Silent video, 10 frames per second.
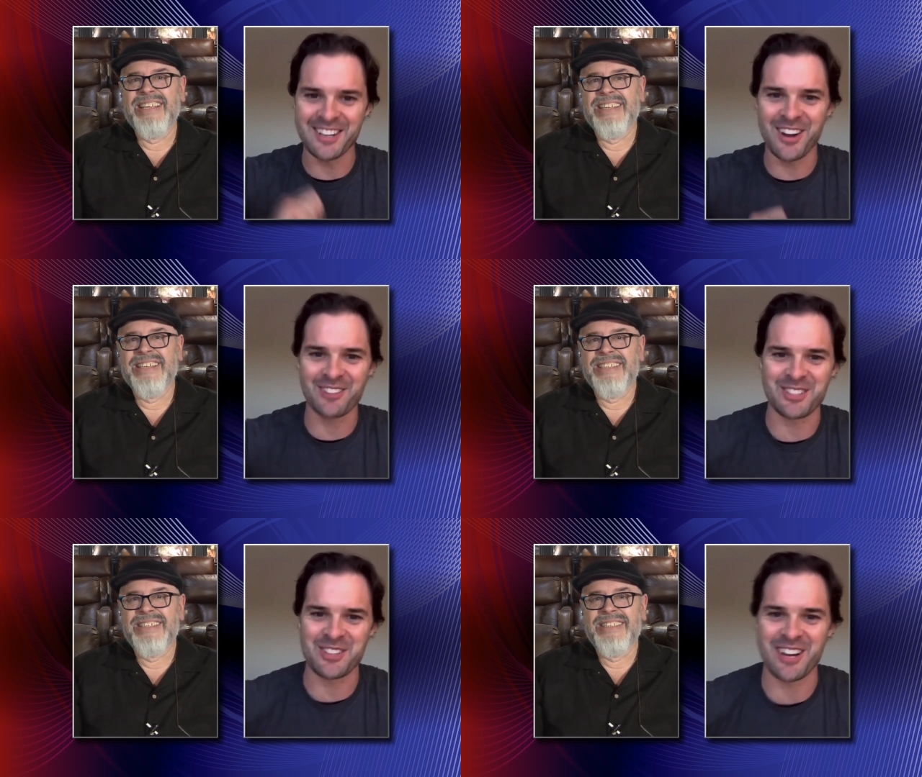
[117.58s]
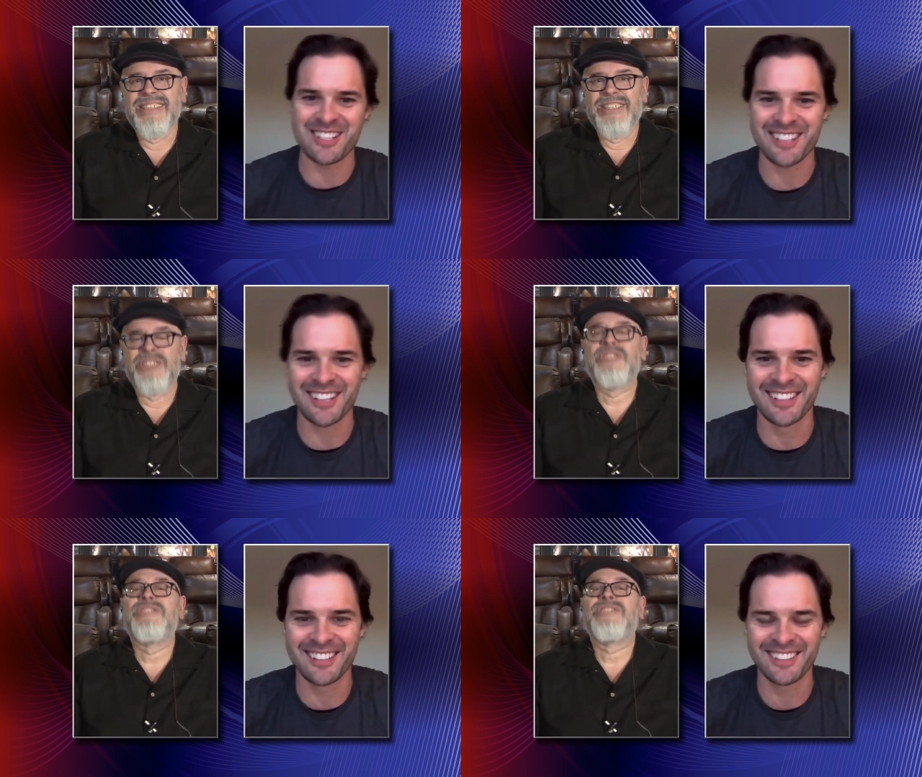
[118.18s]
Speaker 1: it off to you, Isaac.
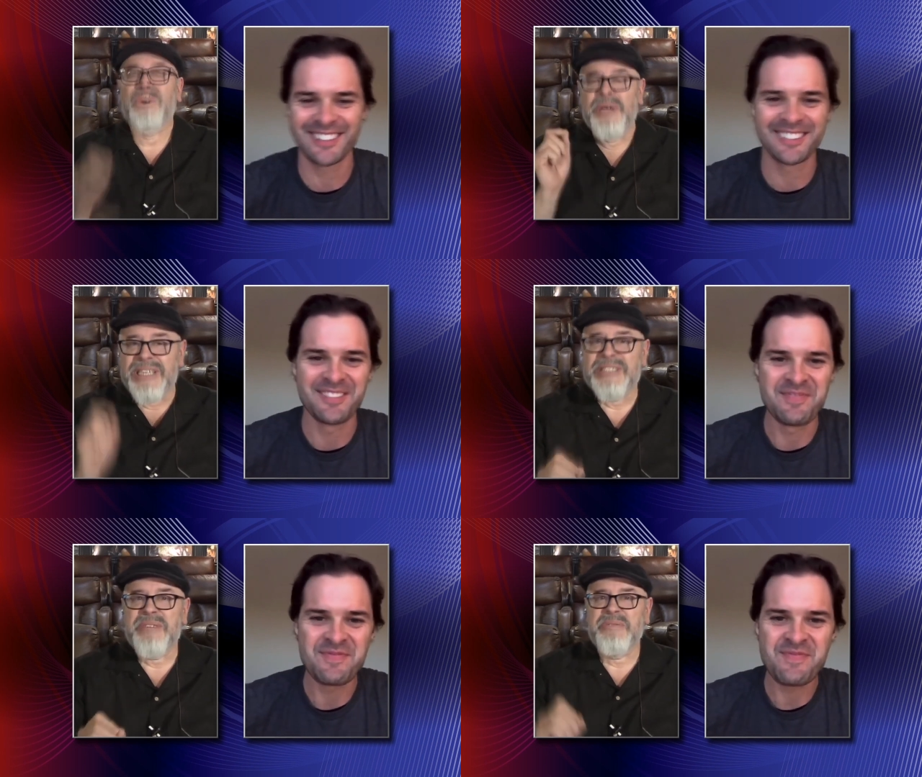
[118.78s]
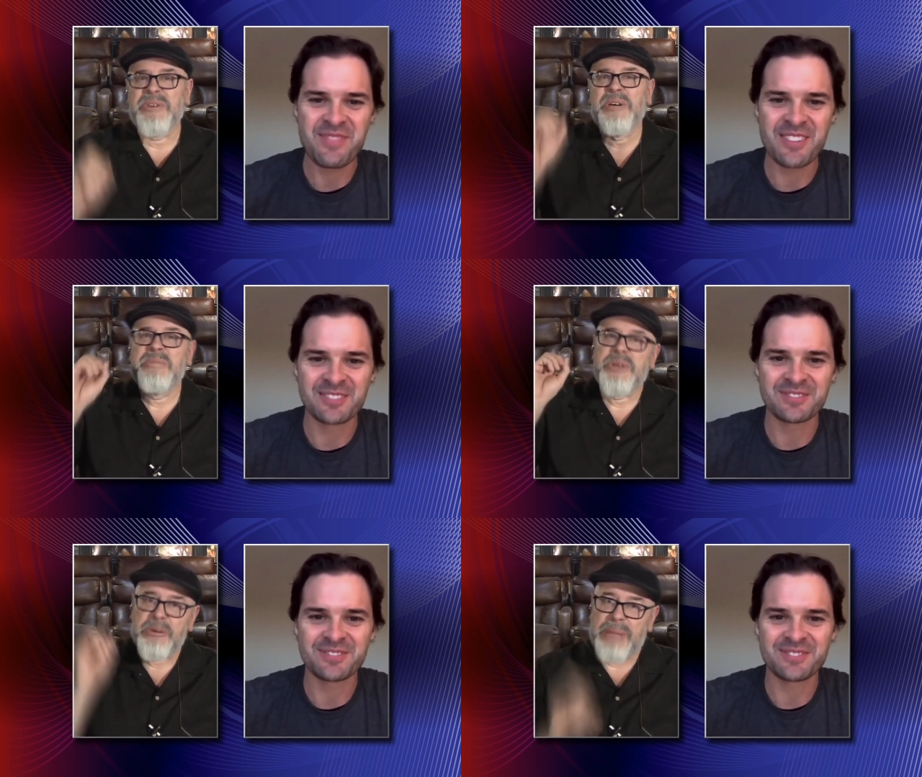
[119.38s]
So
Speaker 2: it is confirmed.
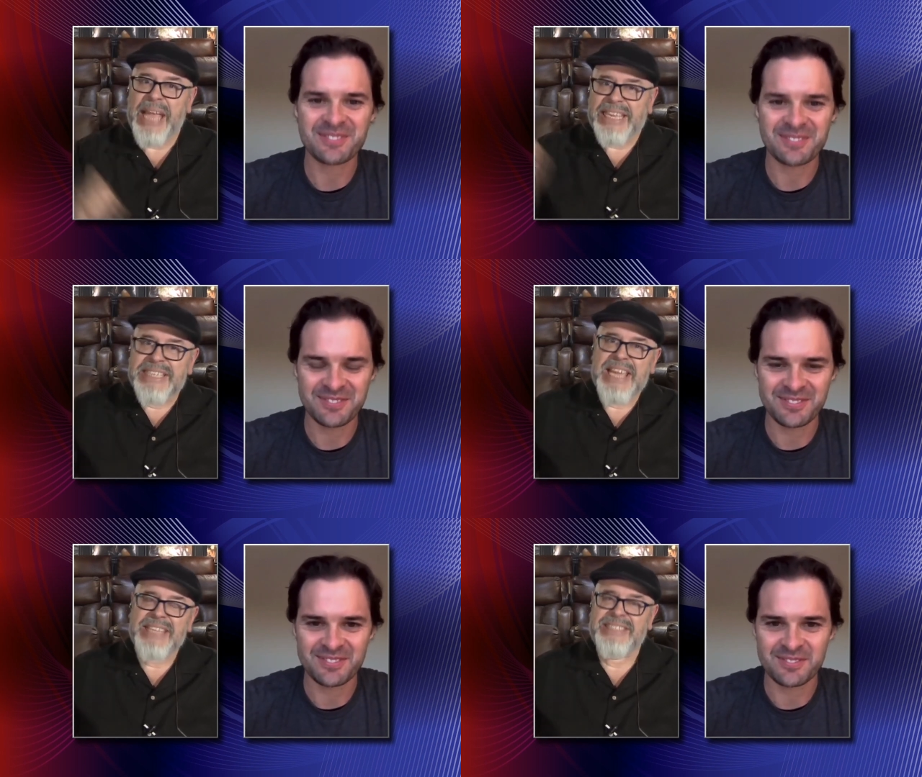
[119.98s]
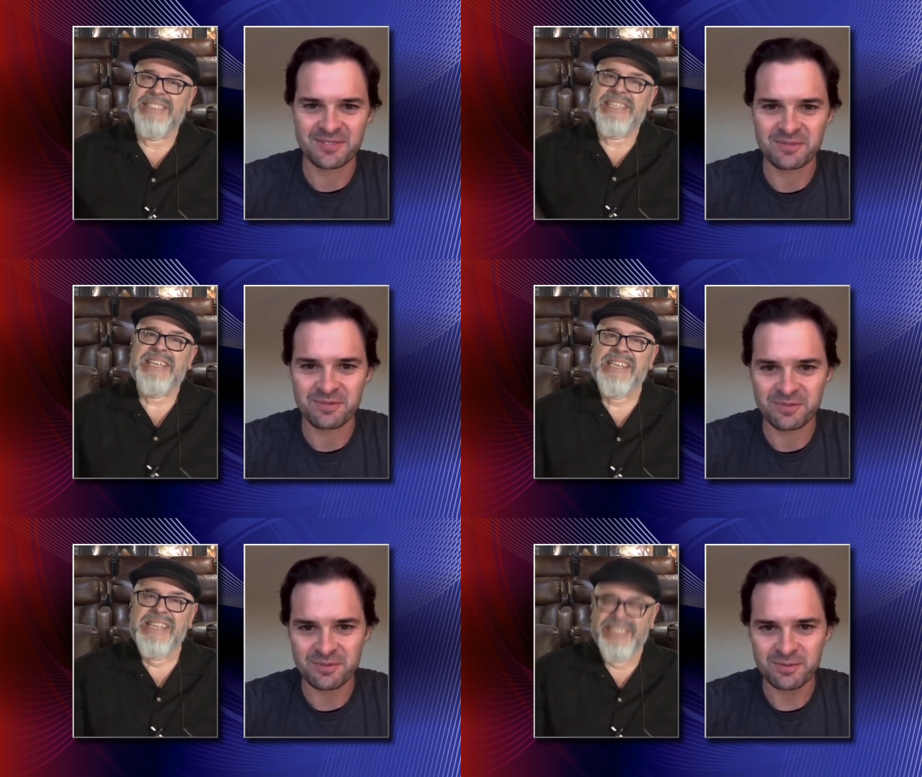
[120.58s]
You're back in Texas then.
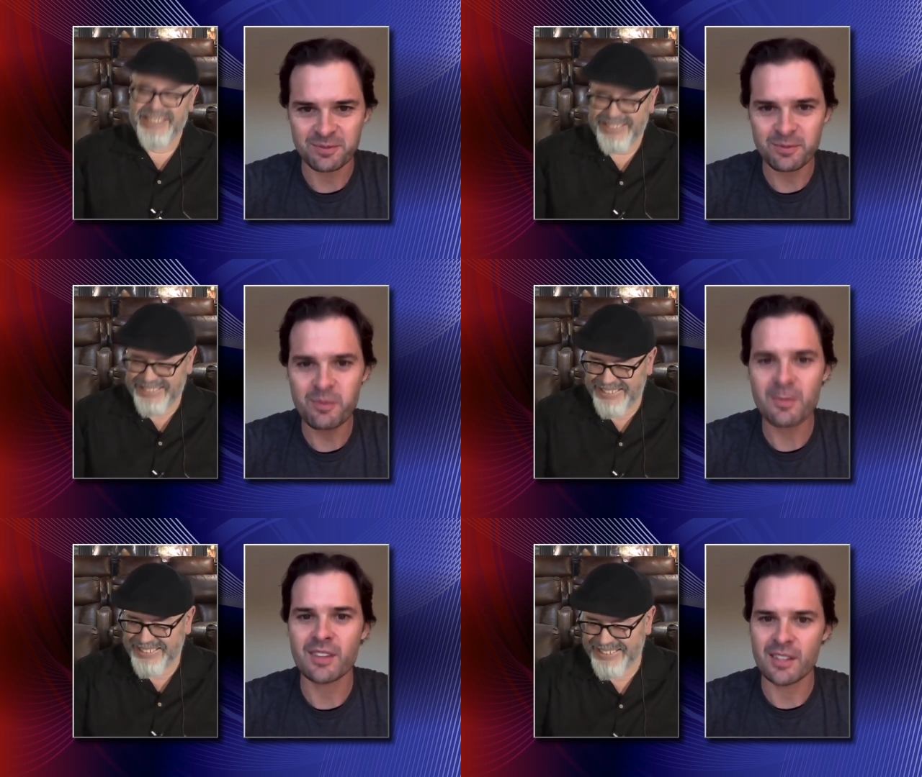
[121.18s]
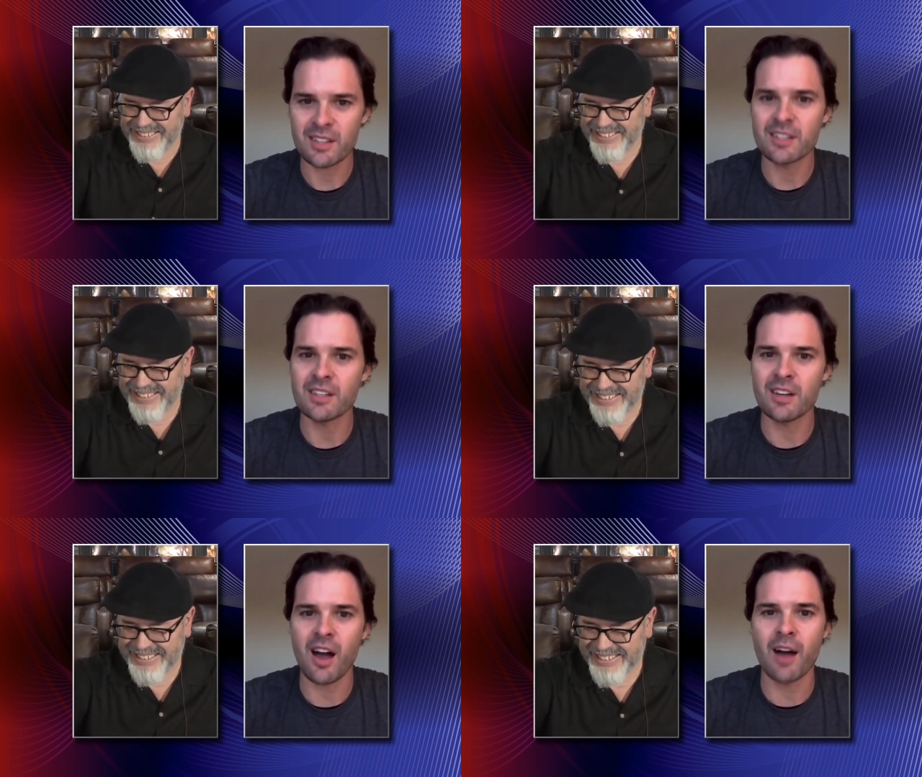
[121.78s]

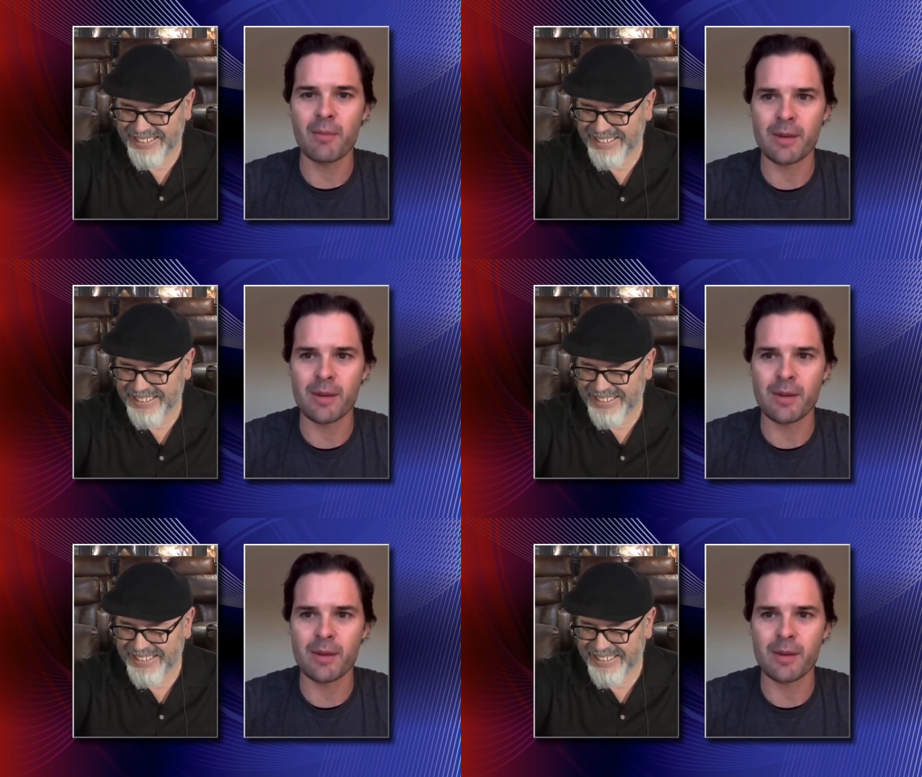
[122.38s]
Speaker 1: Yeehaw,